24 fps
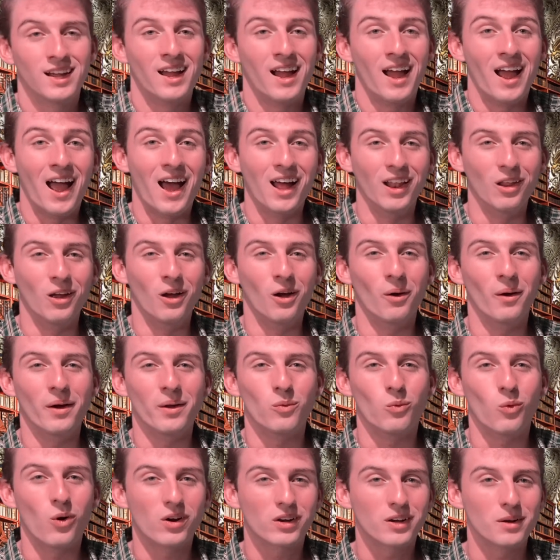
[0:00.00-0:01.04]
Hello and
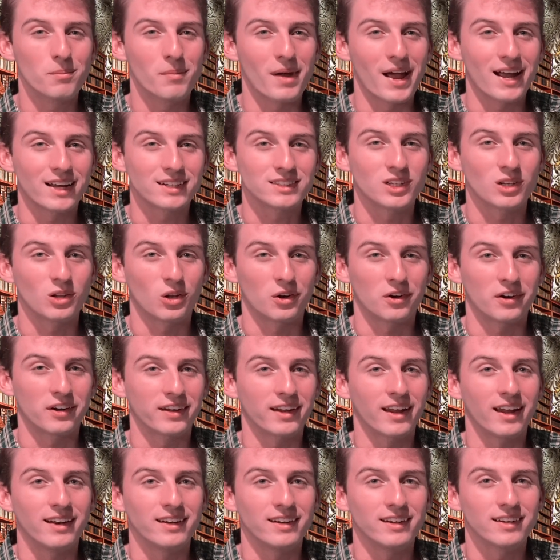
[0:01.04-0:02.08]
welcome back to Learn
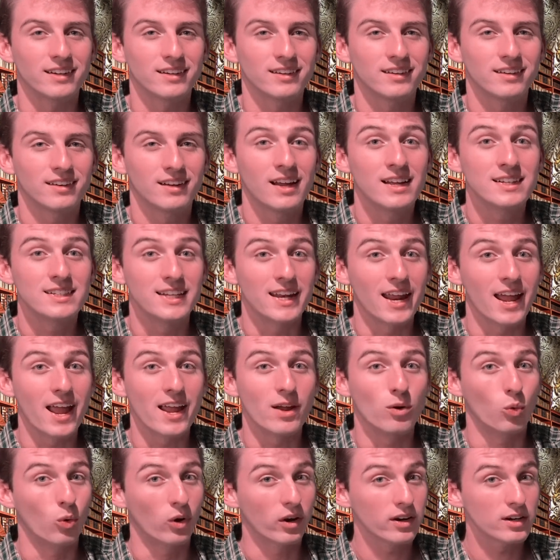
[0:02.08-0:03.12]
Akkadian. Today
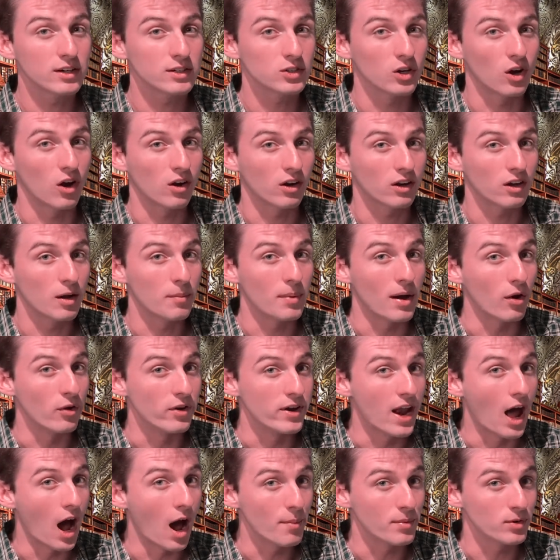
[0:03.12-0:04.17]
we're going to talk about
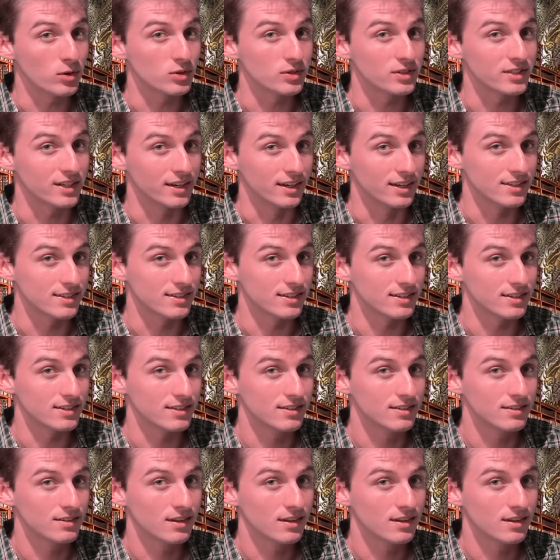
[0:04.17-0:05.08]
nominal sentences.